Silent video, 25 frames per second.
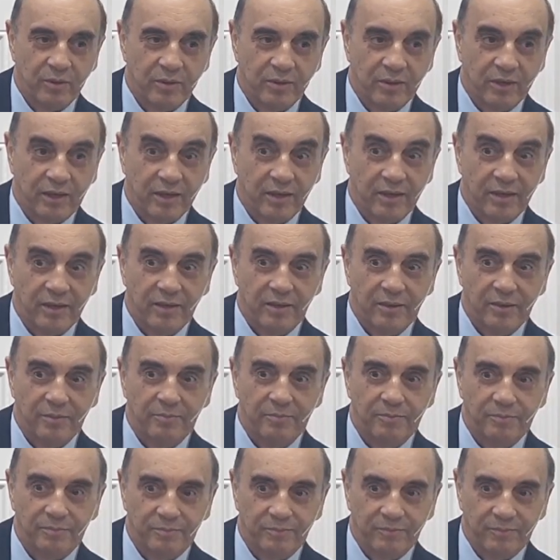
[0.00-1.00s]
But then
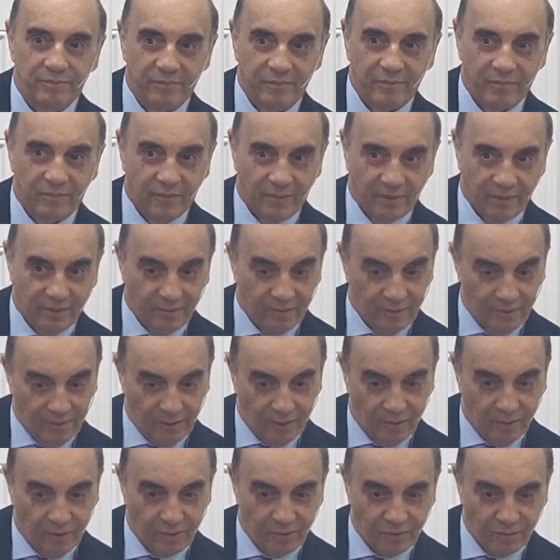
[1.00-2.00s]
I'm going to deal
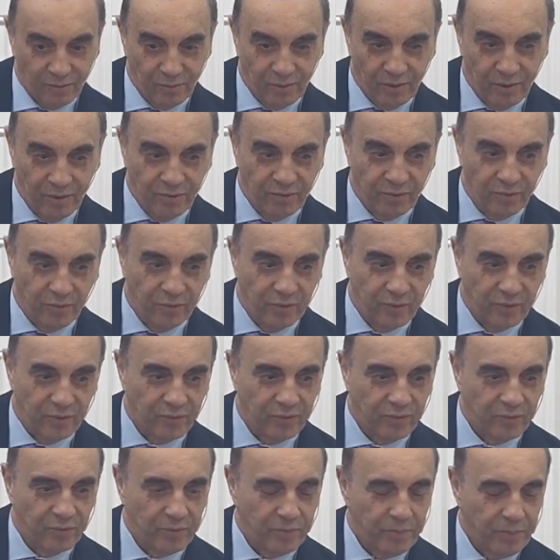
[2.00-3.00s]
with you later.
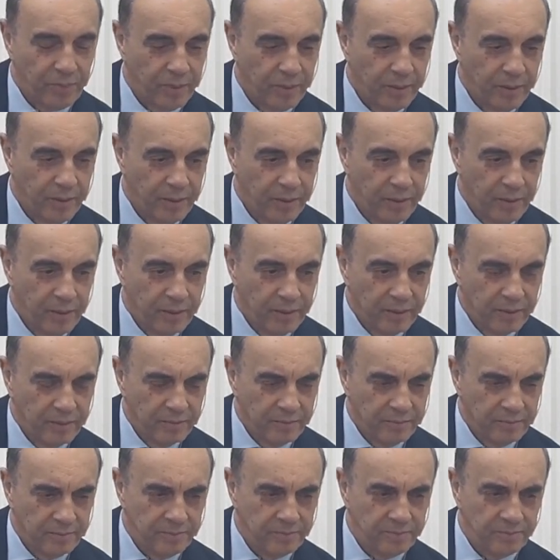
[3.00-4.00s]
So then he
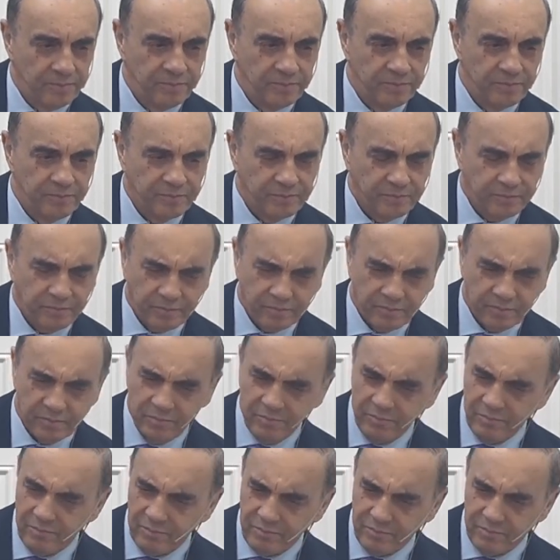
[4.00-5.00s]
felt the
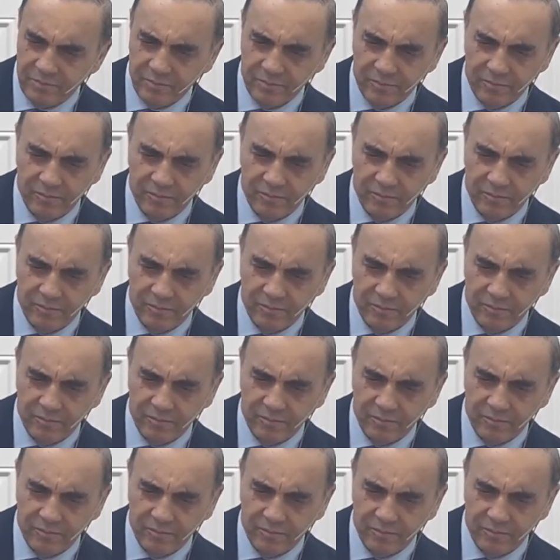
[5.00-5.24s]
pressure.